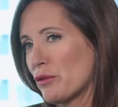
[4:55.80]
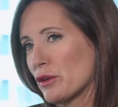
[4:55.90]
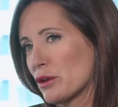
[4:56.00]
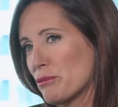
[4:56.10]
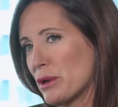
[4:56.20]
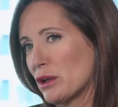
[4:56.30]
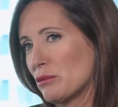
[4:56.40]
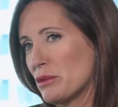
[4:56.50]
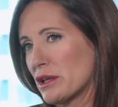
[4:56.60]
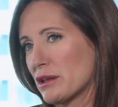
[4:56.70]
feel
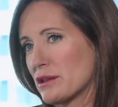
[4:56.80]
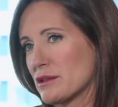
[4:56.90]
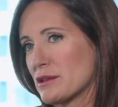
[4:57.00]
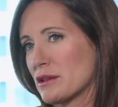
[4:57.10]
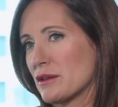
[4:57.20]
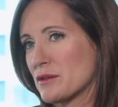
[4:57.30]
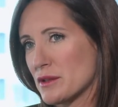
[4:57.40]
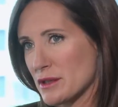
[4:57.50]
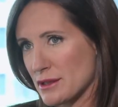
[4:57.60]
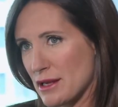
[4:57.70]
compelled because of
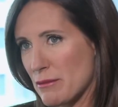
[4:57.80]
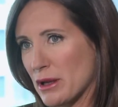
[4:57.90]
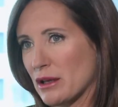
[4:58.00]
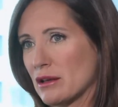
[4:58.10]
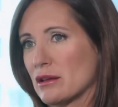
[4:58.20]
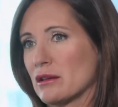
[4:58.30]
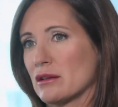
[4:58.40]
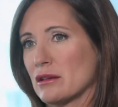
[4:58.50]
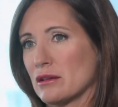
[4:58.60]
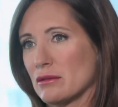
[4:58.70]
systemic
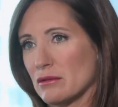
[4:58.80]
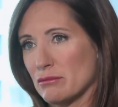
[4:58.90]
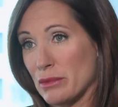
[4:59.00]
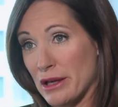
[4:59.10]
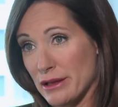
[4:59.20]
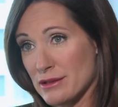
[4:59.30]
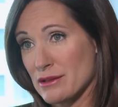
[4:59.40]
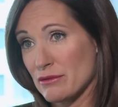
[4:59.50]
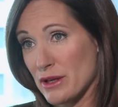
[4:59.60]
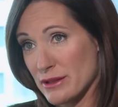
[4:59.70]

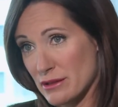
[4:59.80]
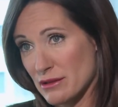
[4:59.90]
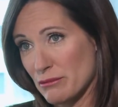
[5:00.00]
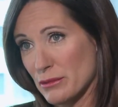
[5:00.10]
bias, racism?